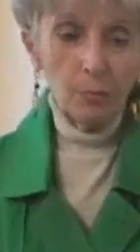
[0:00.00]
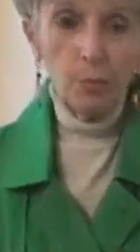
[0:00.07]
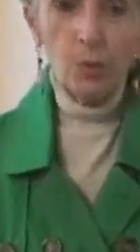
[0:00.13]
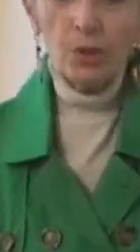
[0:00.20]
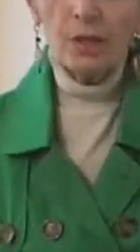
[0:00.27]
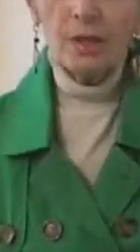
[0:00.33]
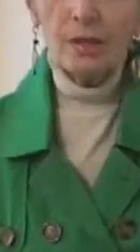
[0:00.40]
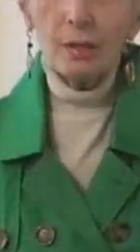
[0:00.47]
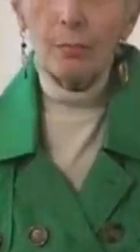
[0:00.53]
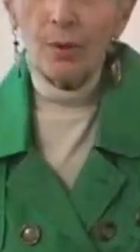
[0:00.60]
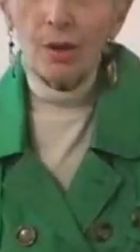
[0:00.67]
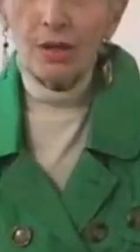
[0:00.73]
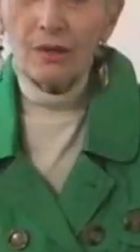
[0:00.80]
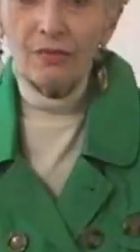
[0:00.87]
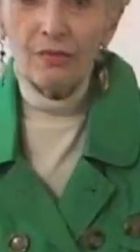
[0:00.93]
bought it in the
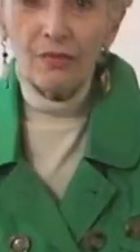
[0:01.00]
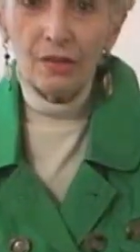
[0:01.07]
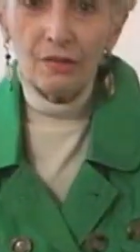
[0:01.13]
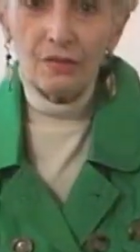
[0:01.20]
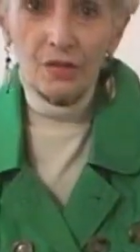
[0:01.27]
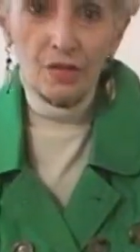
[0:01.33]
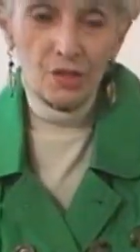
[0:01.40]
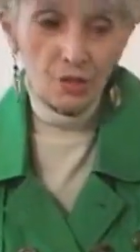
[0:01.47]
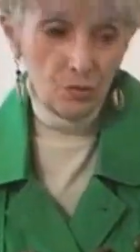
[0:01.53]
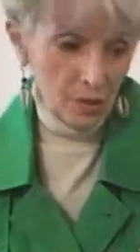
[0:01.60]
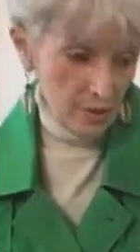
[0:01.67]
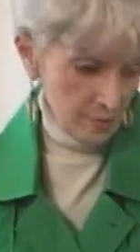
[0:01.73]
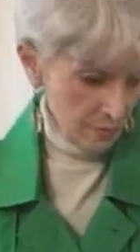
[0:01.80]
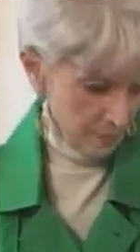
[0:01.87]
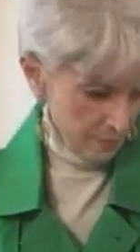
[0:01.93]
party favor store,